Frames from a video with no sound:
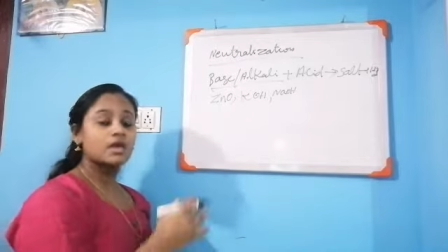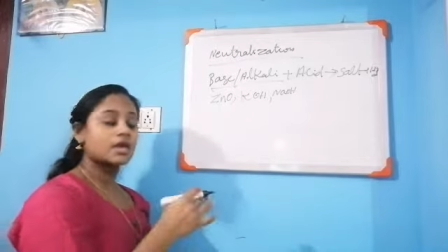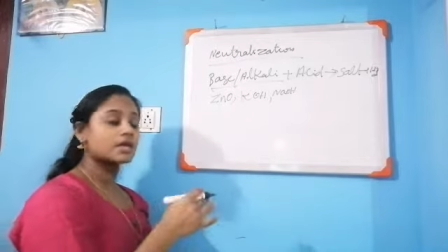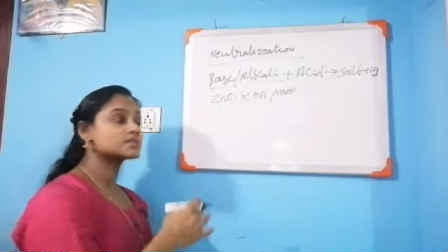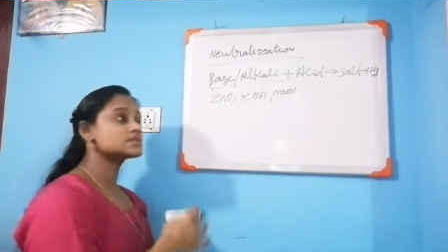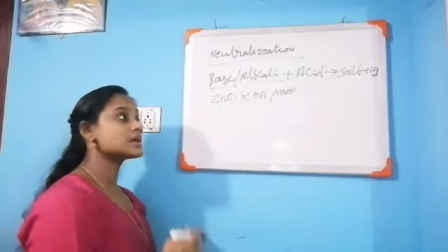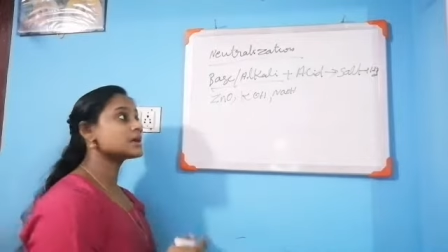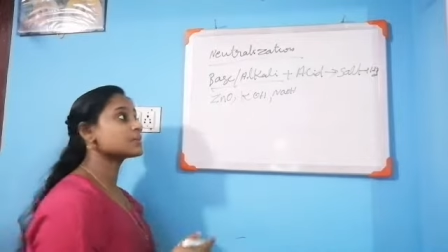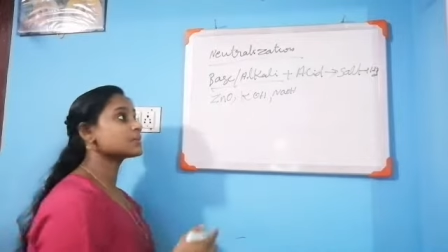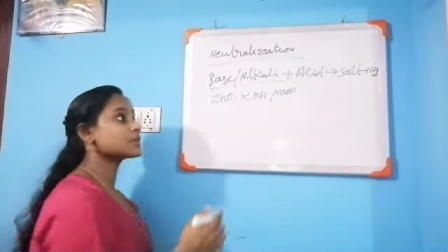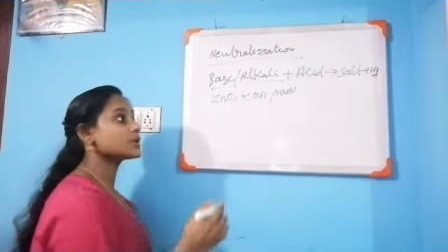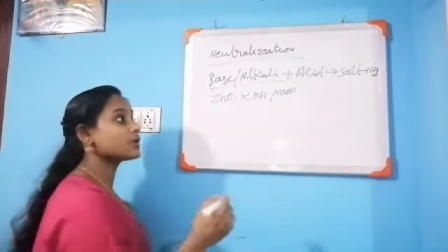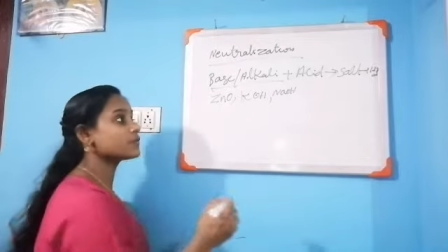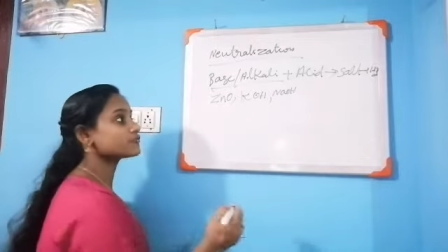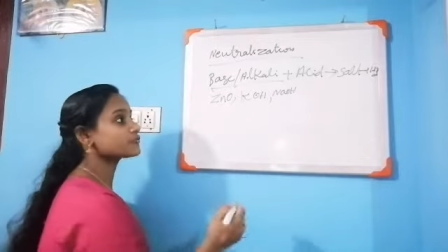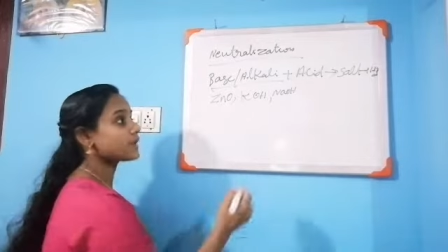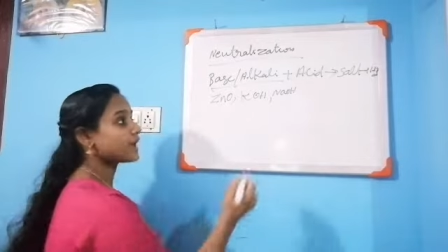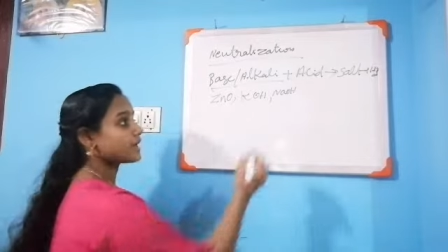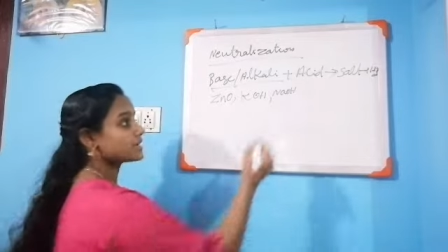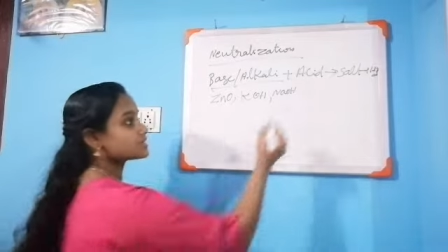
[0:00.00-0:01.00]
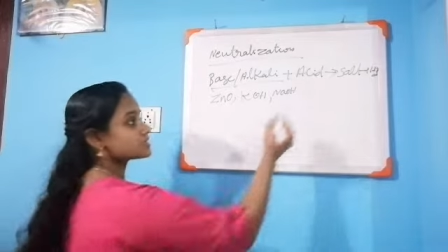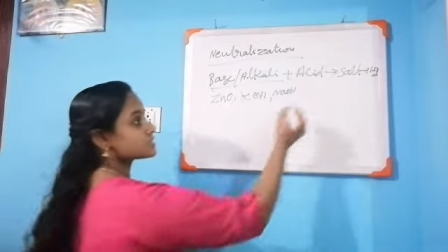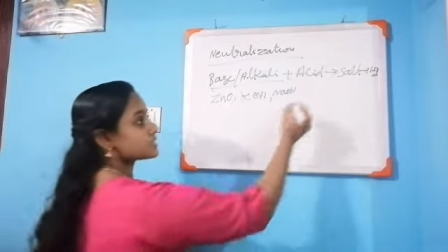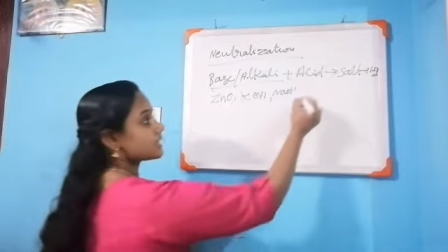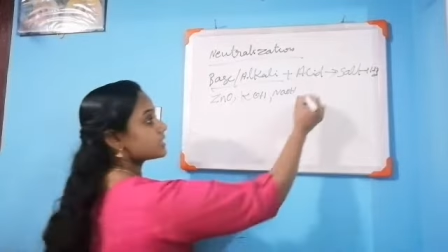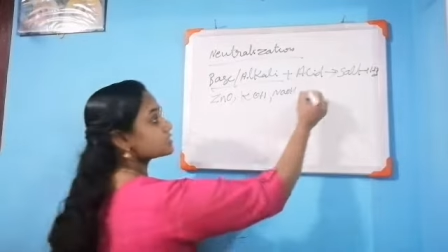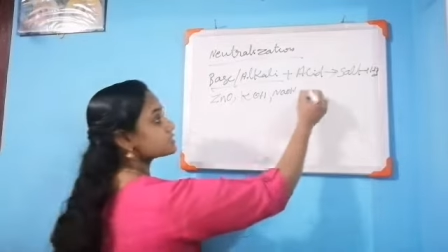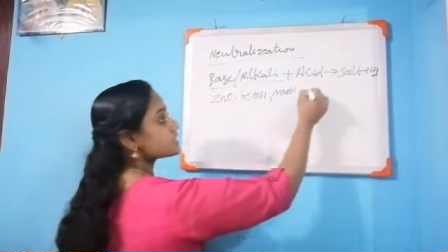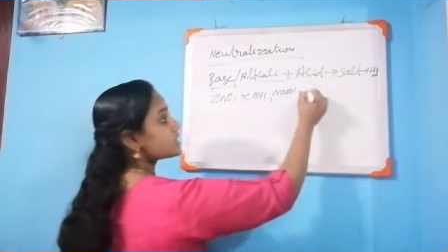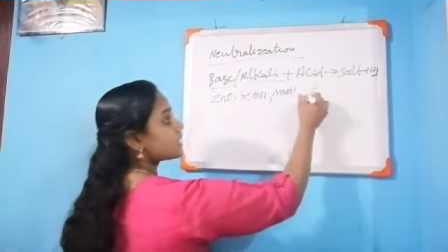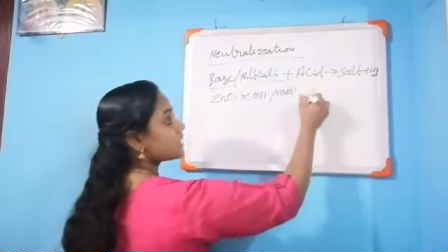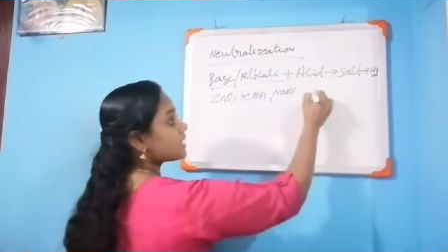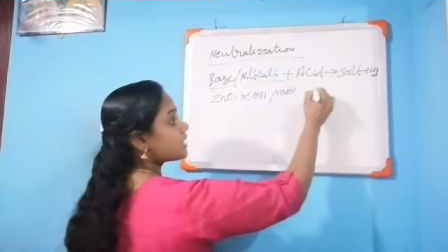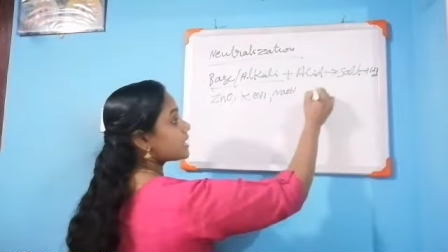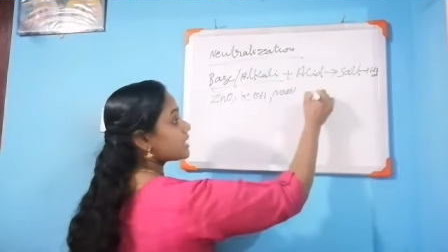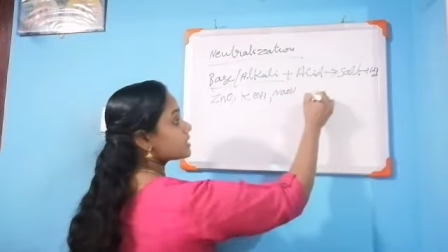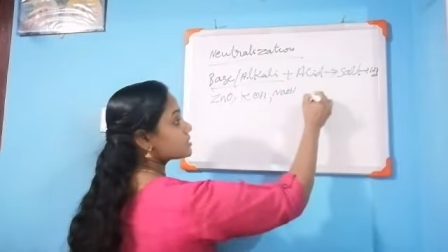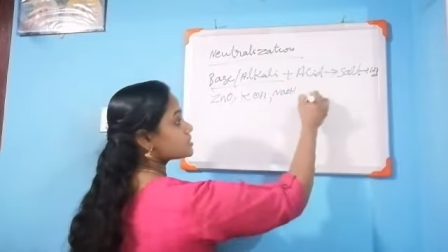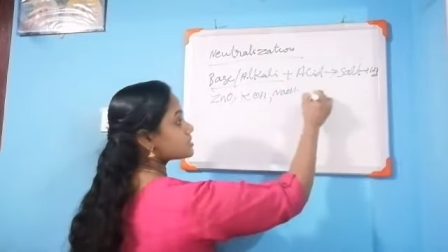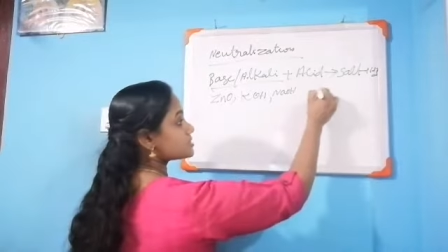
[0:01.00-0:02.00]
Example of acids,
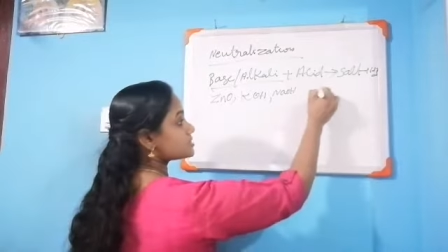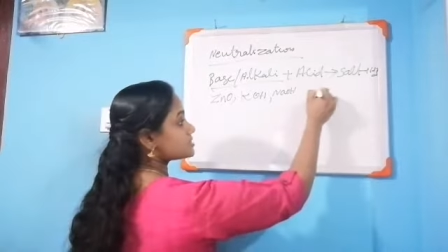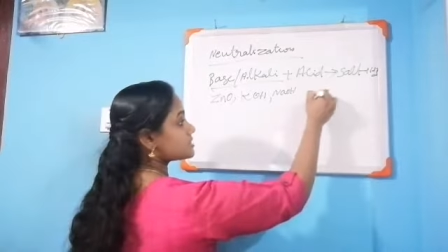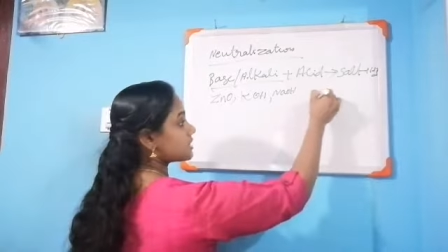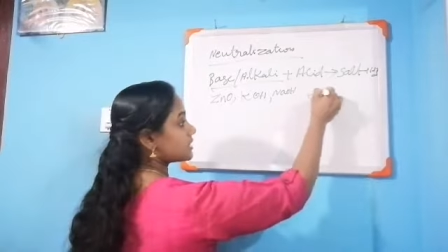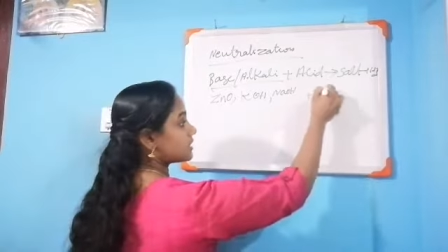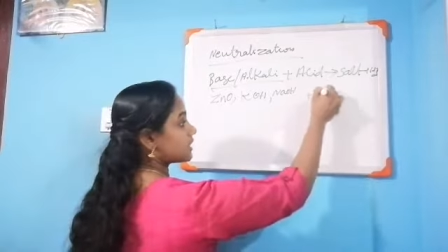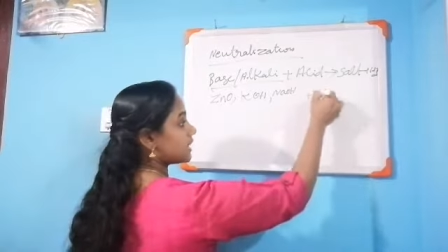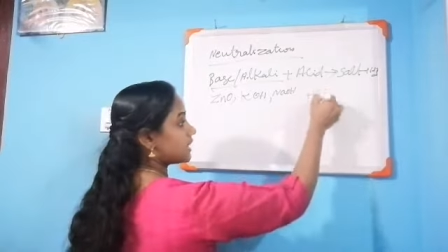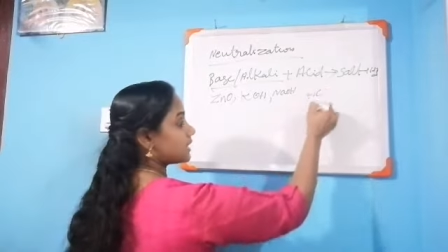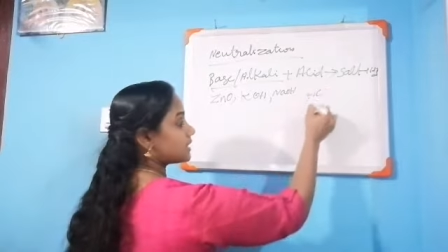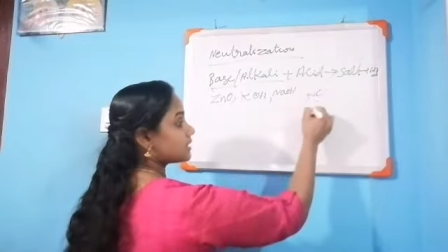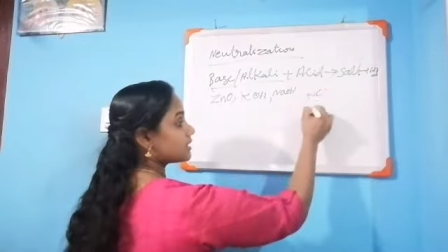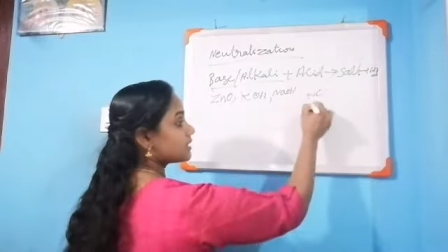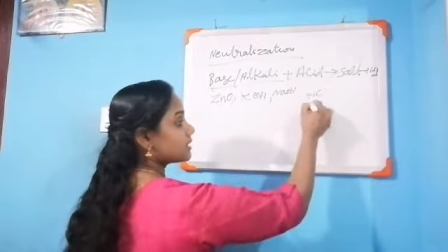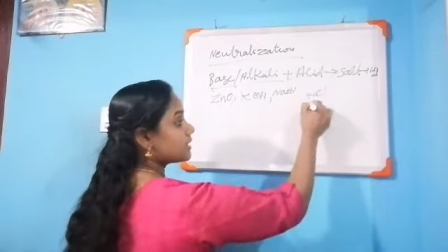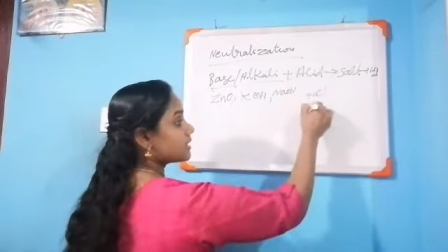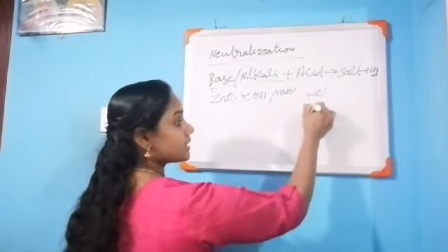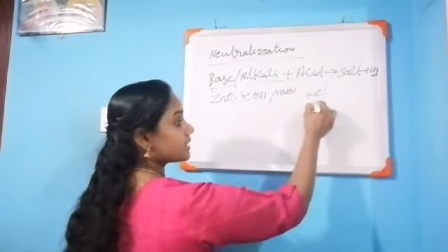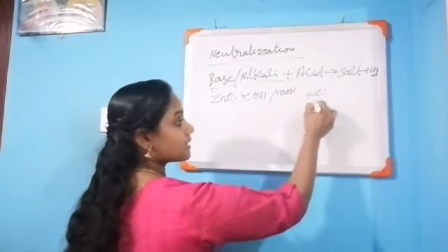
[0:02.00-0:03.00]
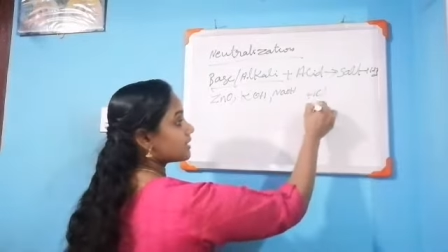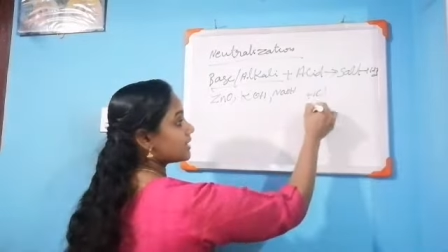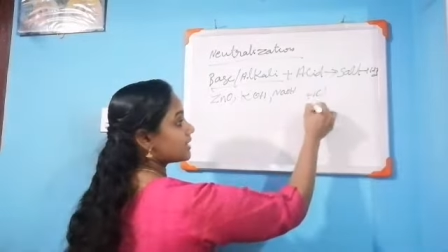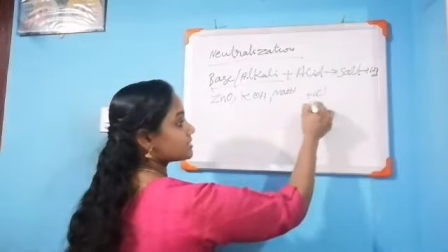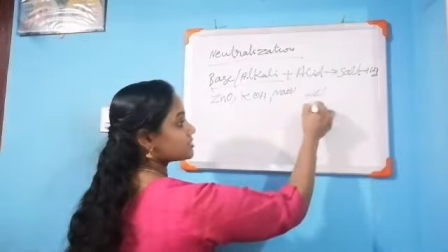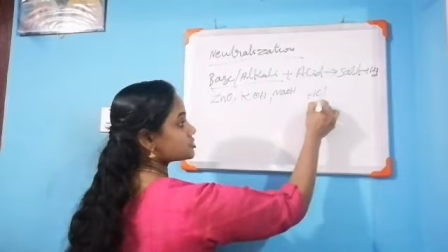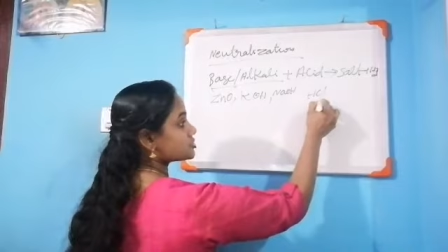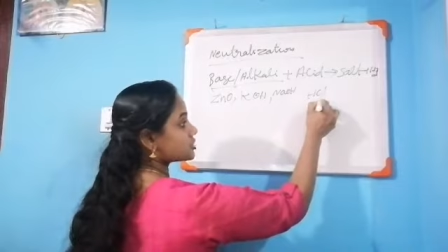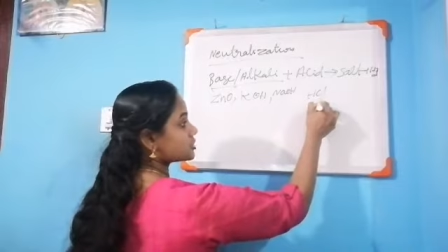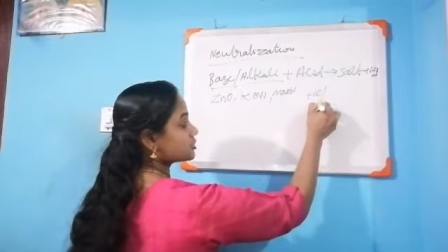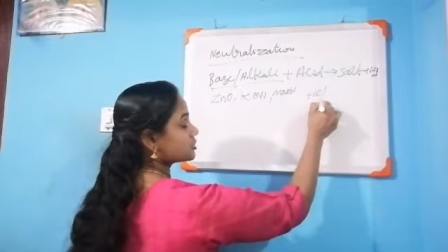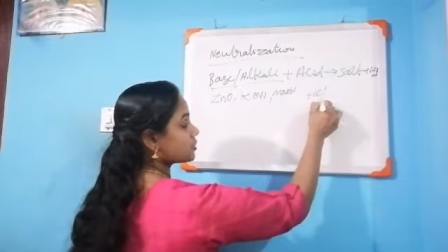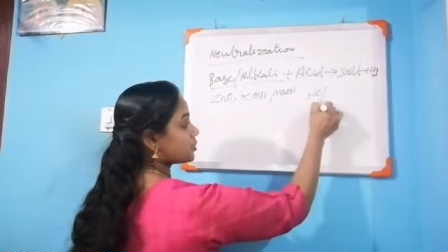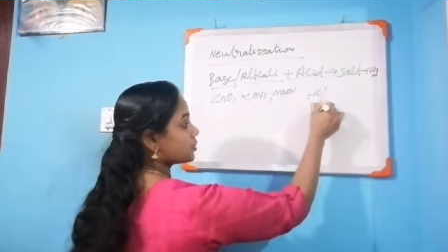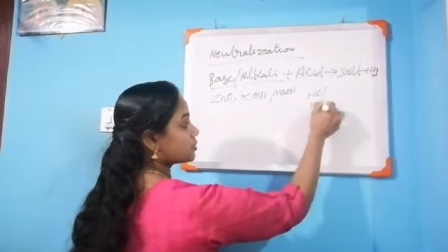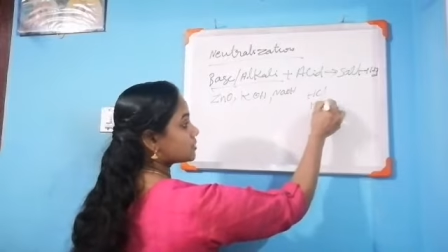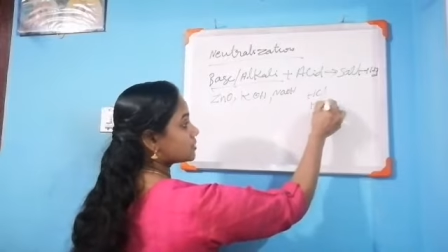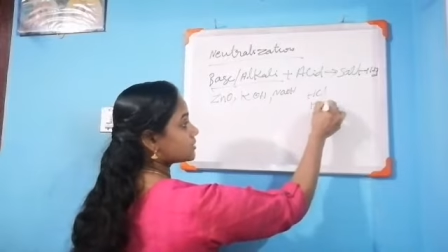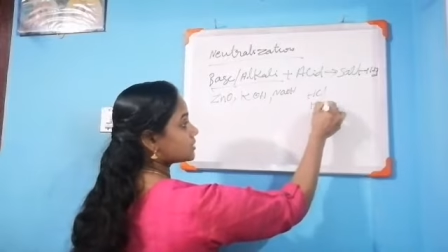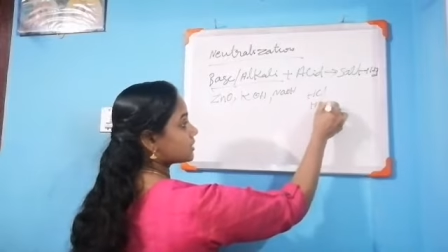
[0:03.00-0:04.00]
HCl,
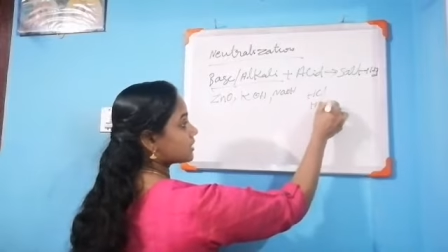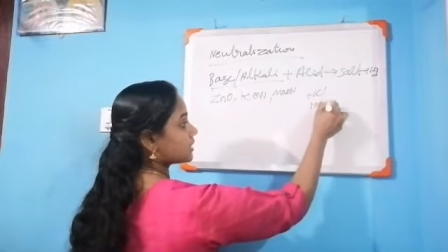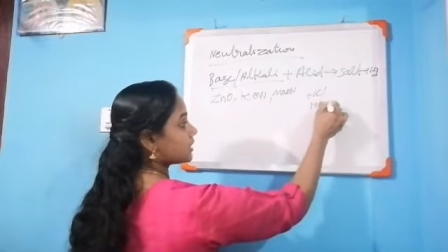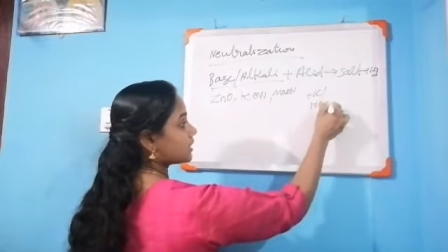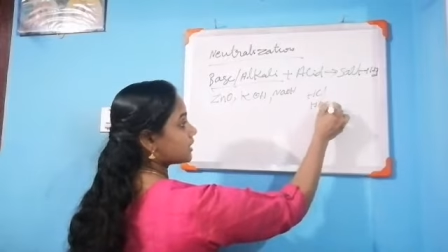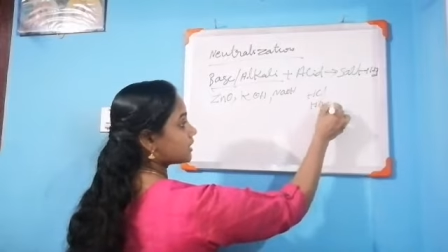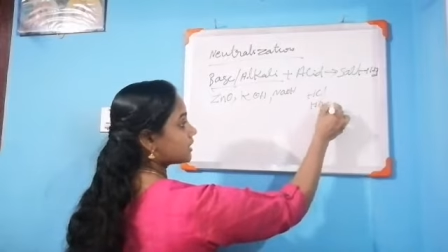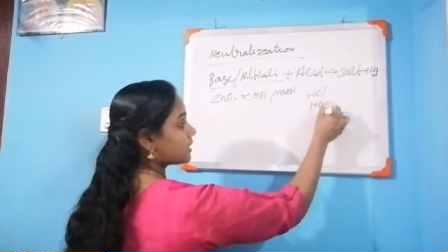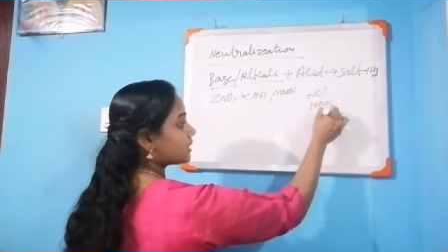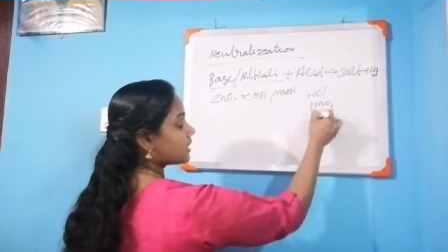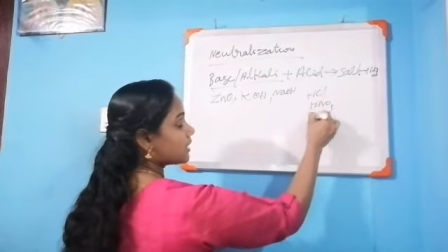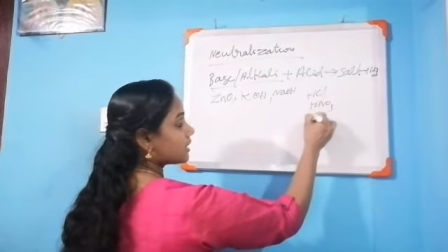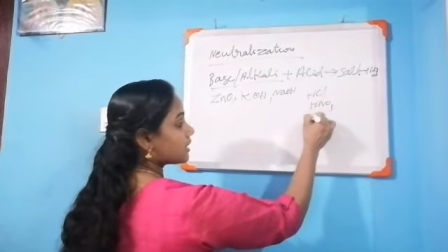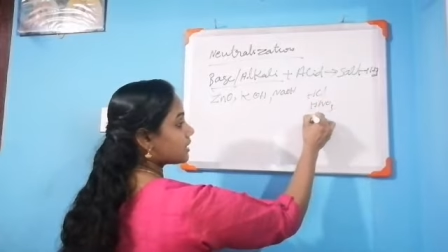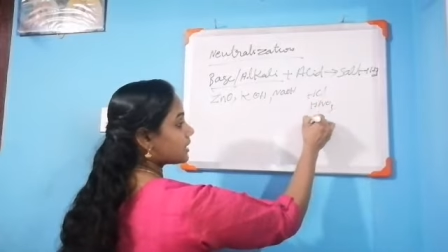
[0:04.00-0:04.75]
HNO3,